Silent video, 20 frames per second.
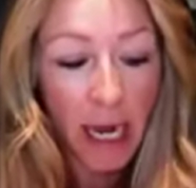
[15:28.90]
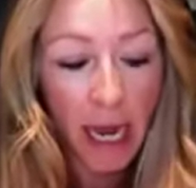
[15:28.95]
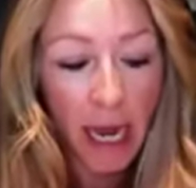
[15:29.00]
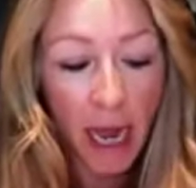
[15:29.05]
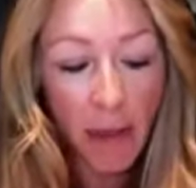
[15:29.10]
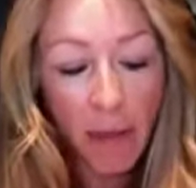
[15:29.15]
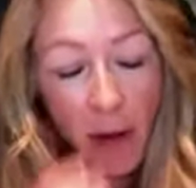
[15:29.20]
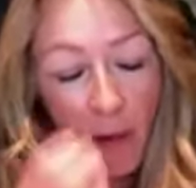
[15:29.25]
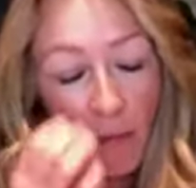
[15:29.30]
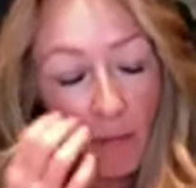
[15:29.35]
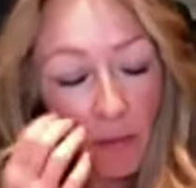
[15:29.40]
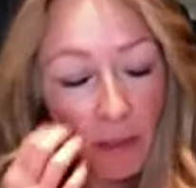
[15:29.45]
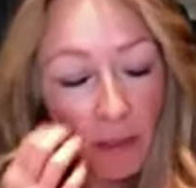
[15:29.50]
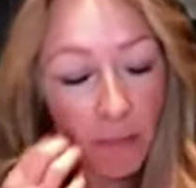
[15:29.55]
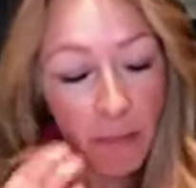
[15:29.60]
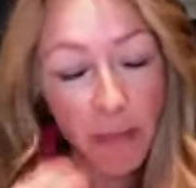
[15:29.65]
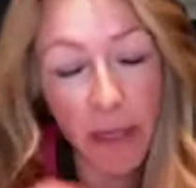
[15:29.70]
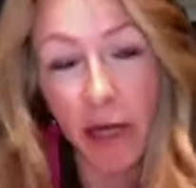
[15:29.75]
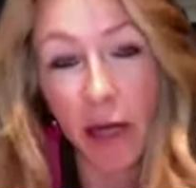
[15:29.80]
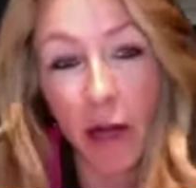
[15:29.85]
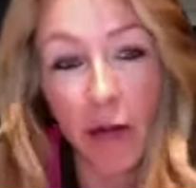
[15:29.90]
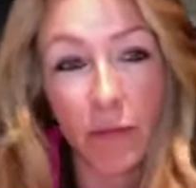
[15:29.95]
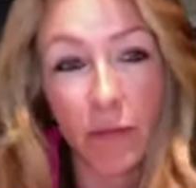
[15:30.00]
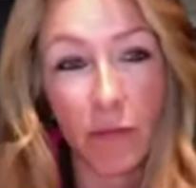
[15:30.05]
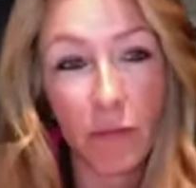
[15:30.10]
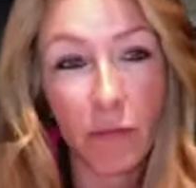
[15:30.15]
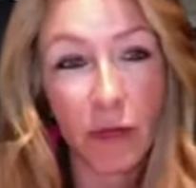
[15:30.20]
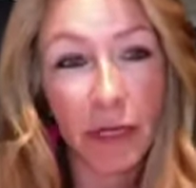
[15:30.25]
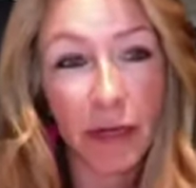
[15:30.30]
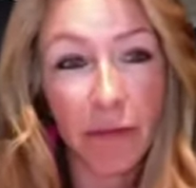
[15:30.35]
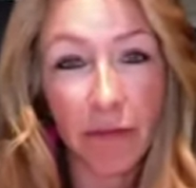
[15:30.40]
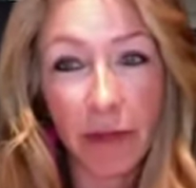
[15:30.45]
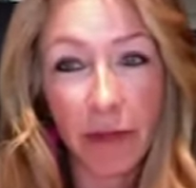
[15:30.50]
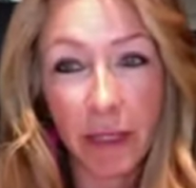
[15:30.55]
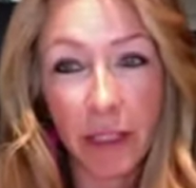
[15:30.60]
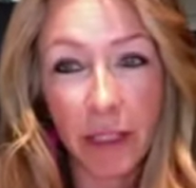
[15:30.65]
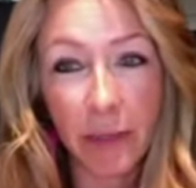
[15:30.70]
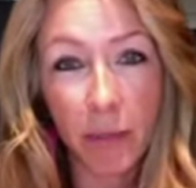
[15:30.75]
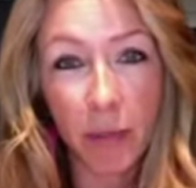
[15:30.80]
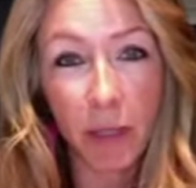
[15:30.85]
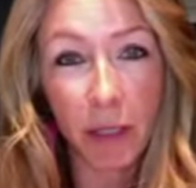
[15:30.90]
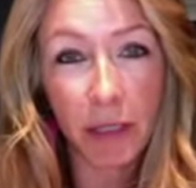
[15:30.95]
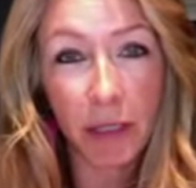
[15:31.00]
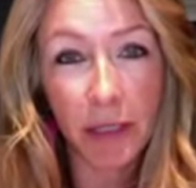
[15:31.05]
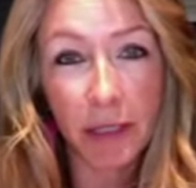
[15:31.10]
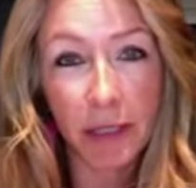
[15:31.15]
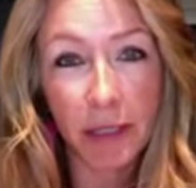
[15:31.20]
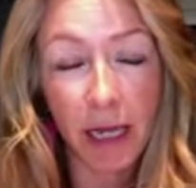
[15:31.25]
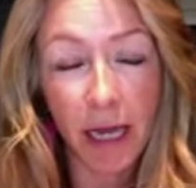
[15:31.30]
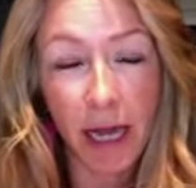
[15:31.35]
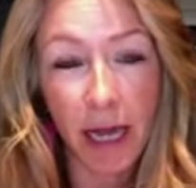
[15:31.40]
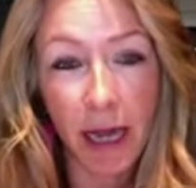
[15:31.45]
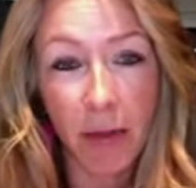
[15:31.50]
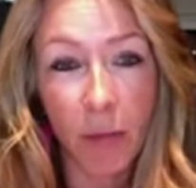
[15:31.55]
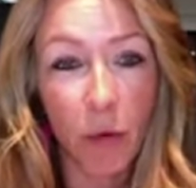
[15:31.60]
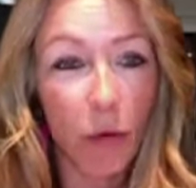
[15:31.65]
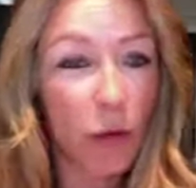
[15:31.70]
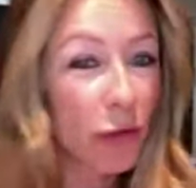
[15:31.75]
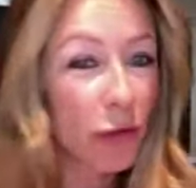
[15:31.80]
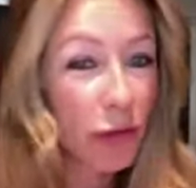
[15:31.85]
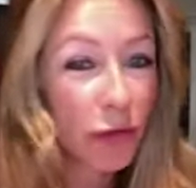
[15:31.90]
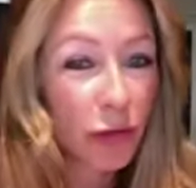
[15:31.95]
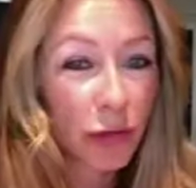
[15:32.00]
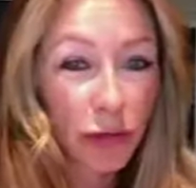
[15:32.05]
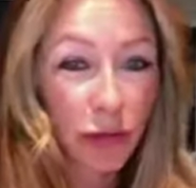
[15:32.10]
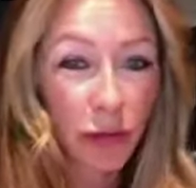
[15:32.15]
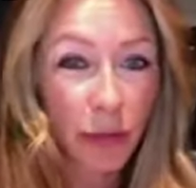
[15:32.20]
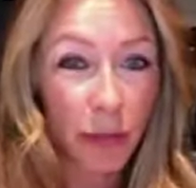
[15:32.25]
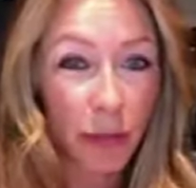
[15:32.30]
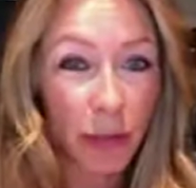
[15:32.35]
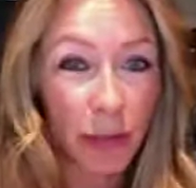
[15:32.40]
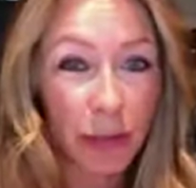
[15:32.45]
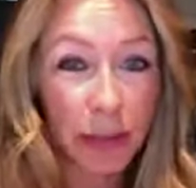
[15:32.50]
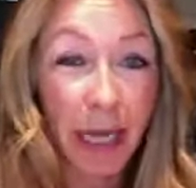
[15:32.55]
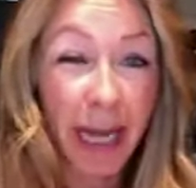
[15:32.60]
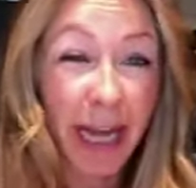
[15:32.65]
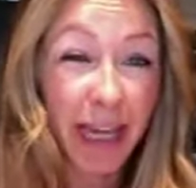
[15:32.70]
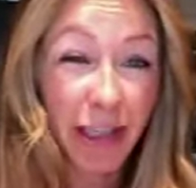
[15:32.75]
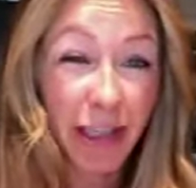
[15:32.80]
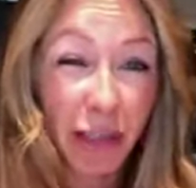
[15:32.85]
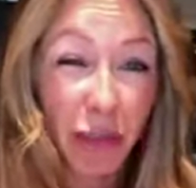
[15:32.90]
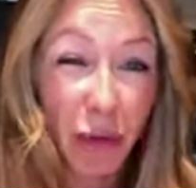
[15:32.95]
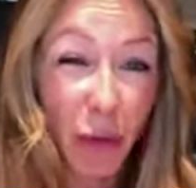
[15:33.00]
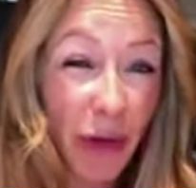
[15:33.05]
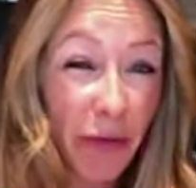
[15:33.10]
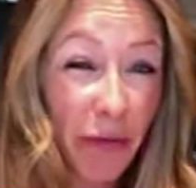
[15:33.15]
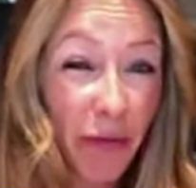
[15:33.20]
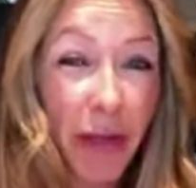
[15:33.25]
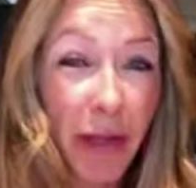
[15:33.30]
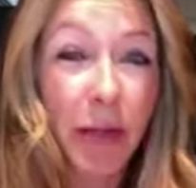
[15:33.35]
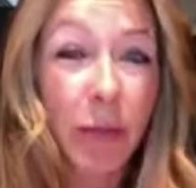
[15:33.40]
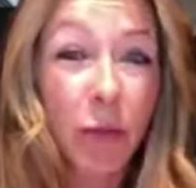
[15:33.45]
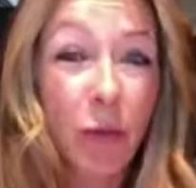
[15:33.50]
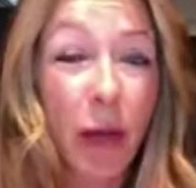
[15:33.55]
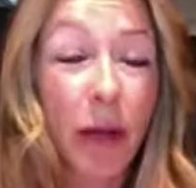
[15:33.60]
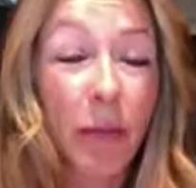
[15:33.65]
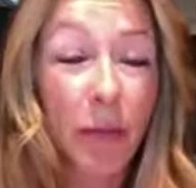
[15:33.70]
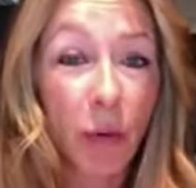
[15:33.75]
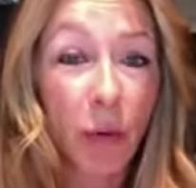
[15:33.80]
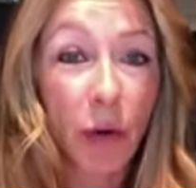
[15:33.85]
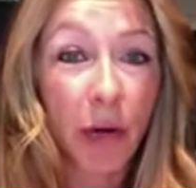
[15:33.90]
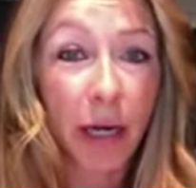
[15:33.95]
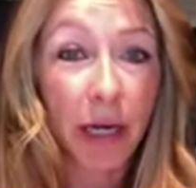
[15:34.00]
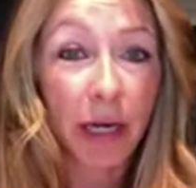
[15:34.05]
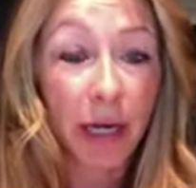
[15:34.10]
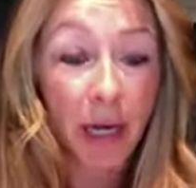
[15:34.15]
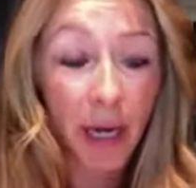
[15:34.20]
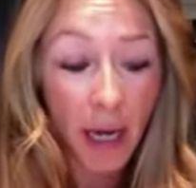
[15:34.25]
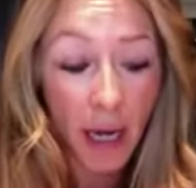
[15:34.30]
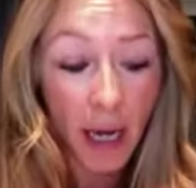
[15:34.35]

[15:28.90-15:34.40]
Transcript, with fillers: I'm not really big on reading fitness books um, or nutritional books. I actually quite find them quite boring.